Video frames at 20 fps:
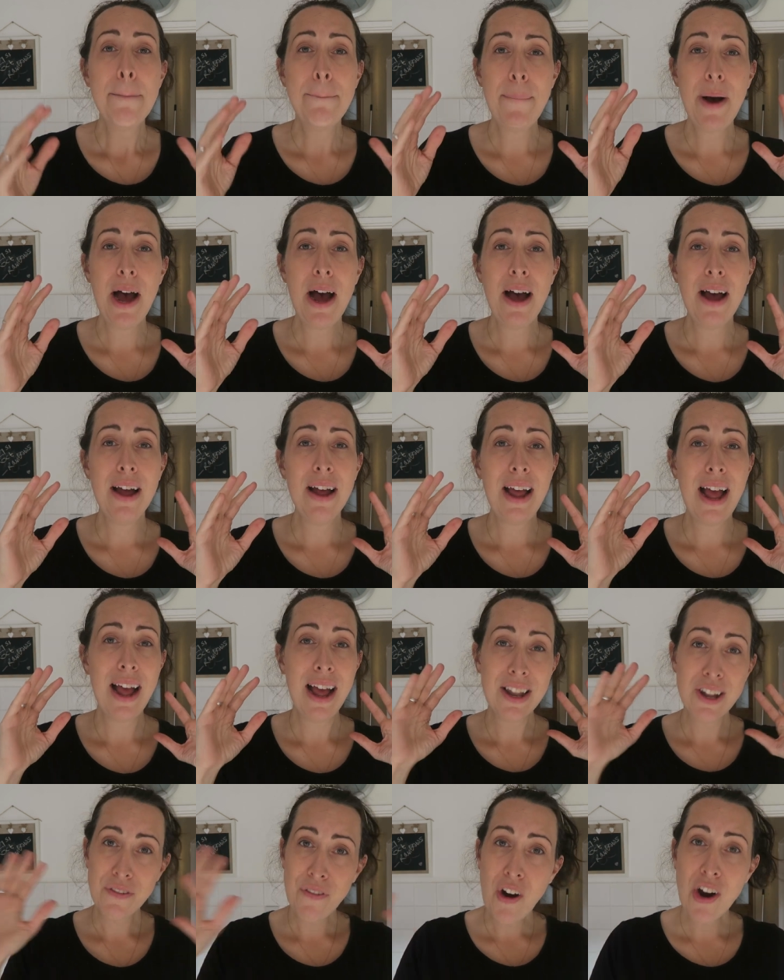but
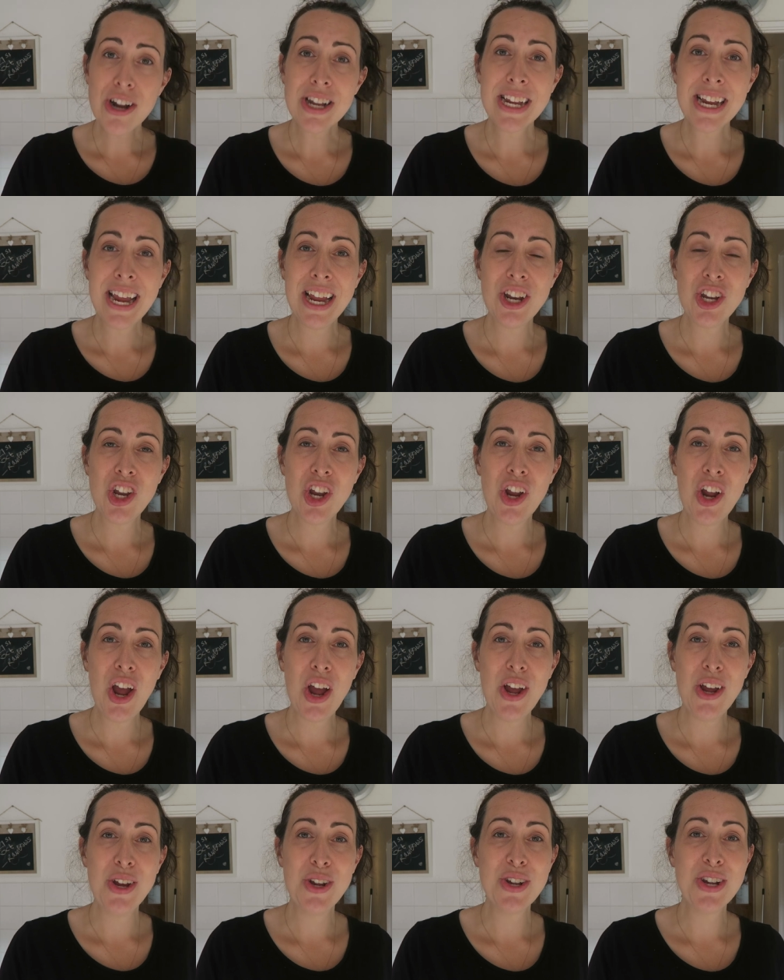as far as the kitchen
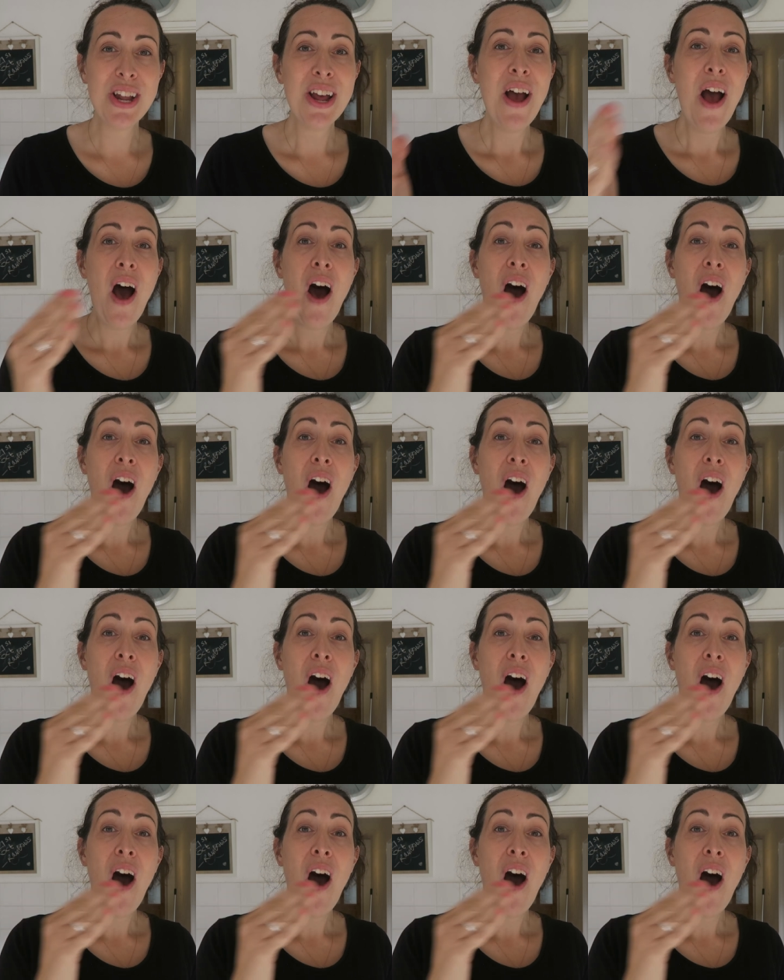goes,